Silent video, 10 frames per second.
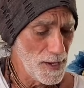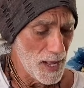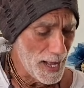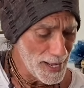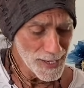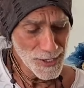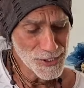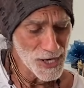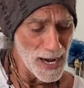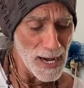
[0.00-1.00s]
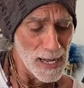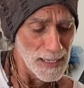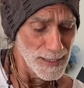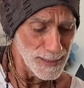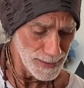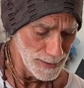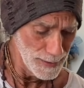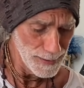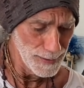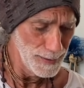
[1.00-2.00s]
And darling,
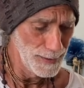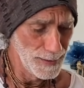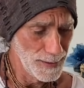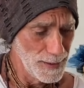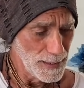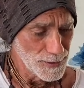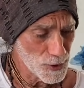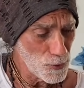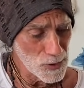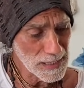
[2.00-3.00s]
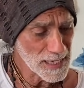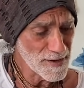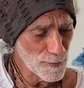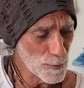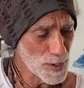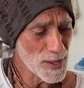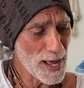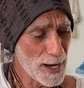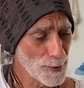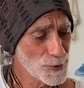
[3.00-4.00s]
don't want to live
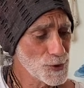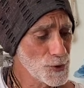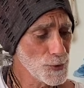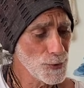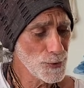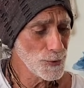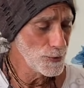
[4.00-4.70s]
without you